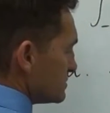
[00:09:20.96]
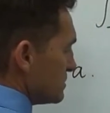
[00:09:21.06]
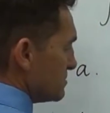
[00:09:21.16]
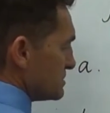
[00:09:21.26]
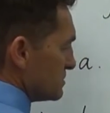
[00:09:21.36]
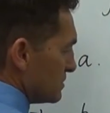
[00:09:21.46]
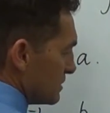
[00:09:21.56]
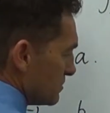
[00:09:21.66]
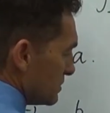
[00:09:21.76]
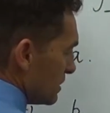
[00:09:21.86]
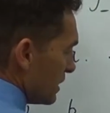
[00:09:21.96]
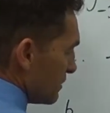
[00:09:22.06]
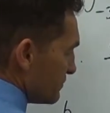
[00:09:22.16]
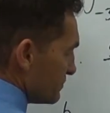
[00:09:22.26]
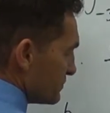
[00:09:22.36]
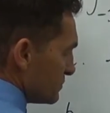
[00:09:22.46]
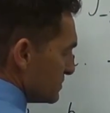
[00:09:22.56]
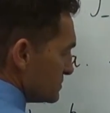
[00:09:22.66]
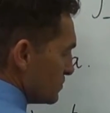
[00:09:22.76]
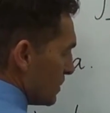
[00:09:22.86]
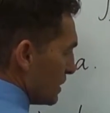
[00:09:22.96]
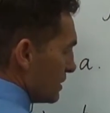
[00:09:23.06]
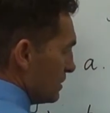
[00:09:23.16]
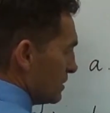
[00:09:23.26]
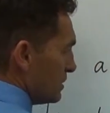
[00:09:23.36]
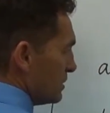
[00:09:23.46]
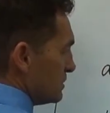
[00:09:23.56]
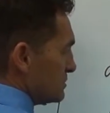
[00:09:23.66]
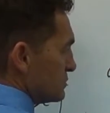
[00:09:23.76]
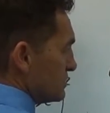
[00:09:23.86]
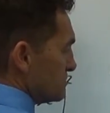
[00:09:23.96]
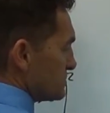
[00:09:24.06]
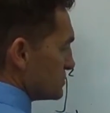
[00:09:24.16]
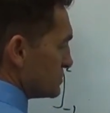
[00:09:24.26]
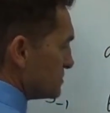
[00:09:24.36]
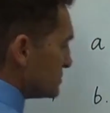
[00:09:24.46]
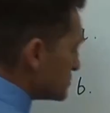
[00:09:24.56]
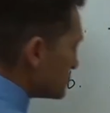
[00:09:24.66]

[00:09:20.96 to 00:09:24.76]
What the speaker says: times the height. Well, half of 2 is 1, times 2 is